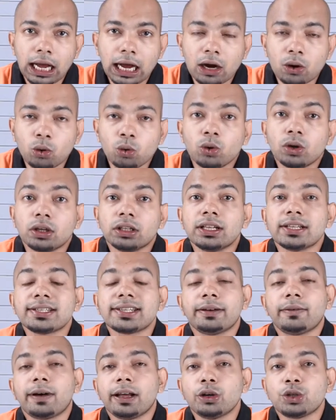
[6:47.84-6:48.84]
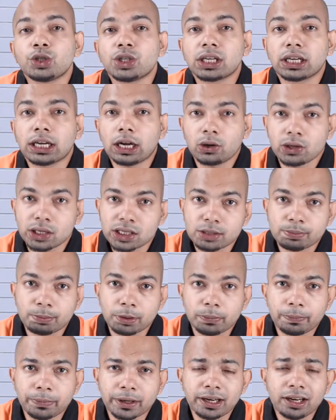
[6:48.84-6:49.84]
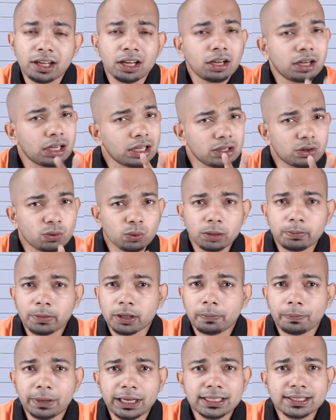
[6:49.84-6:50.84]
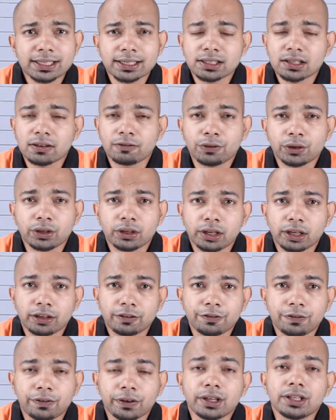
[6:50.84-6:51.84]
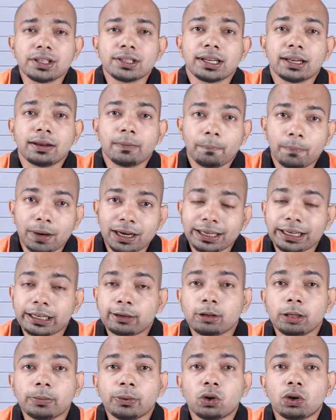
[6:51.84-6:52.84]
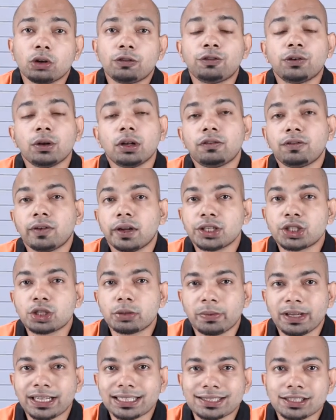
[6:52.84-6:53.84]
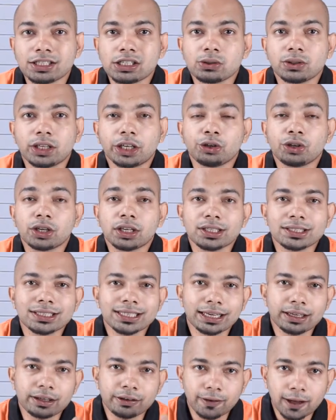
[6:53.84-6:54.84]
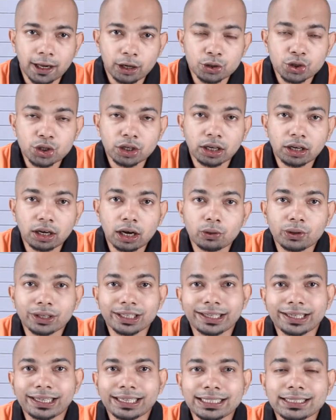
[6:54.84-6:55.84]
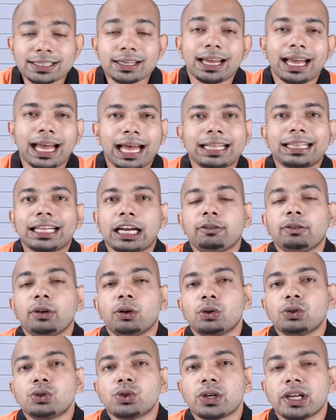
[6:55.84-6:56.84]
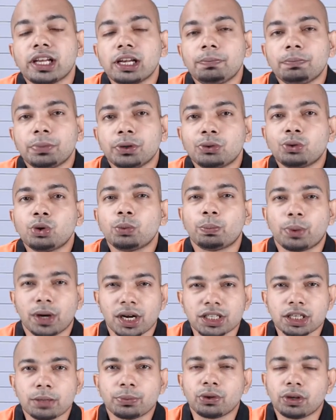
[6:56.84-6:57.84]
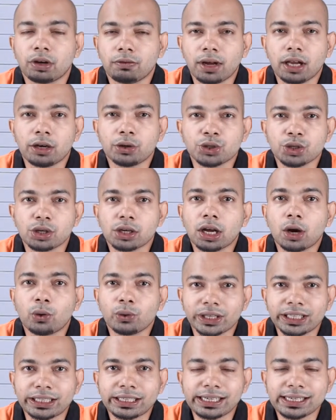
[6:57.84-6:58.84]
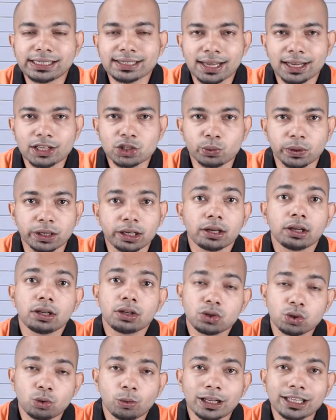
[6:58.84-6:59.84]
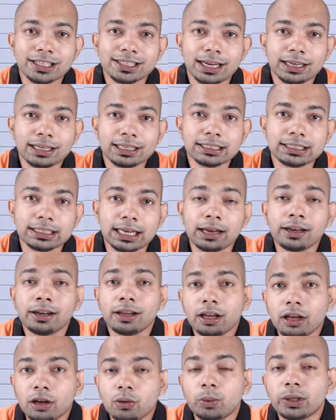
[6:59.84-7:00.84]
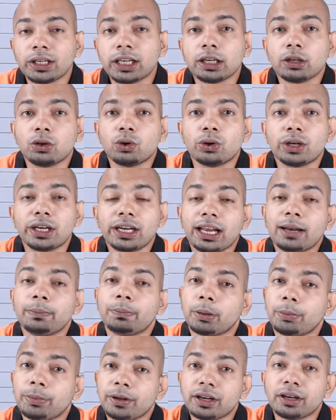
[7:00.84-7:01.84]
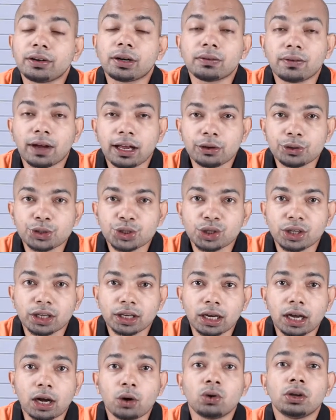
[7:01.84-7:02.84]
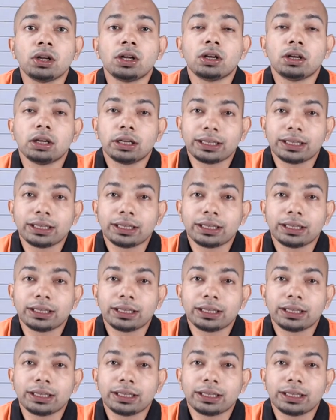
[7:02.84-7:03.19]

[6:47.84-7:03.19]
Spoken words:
how this revaluation account is prepared. It will be a basic sum for your reference, but it will be on a full-fledged basis so that you understand revaluation account entries, and that will also help you to brush up your revaluation account entries as well. So once that is done, we can go ahead and prepare a revaluation account,